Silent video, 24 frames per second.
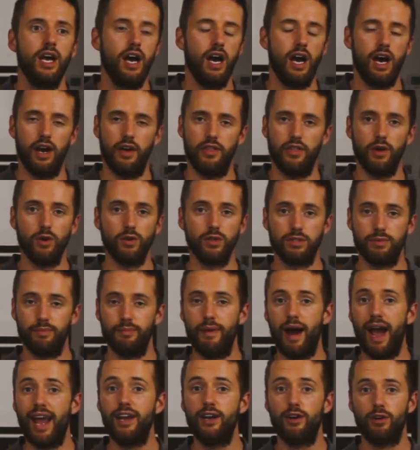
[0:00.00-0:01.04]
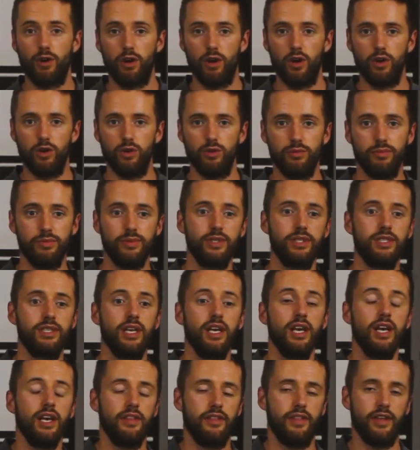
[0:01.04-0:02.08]
Those
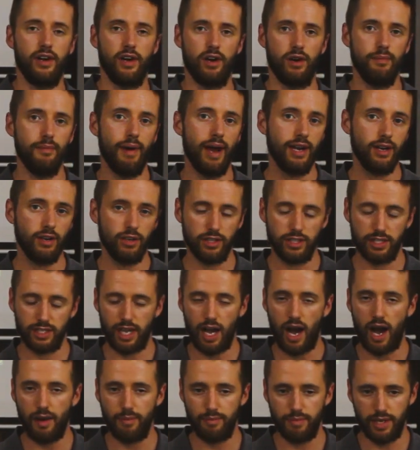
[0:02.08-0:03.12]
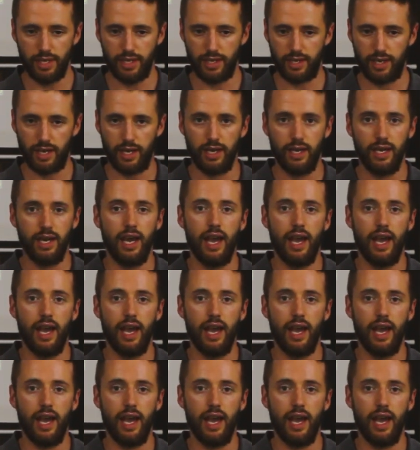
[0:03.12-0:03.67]
microbes that are microscopic